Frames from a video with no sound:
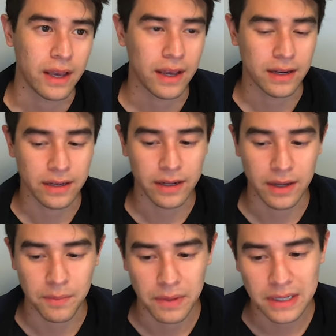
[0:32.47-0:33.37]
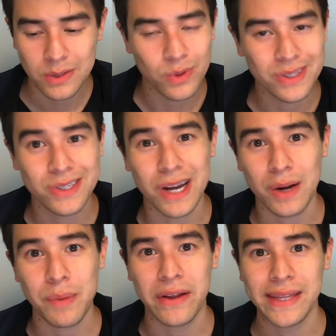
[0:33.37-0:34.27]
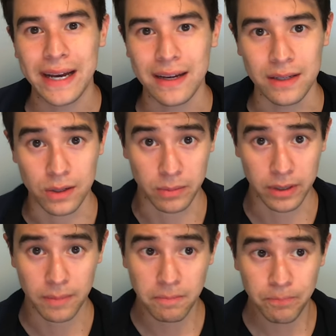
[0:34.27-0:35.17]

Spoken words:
and I just wanted to talk about that a little bit.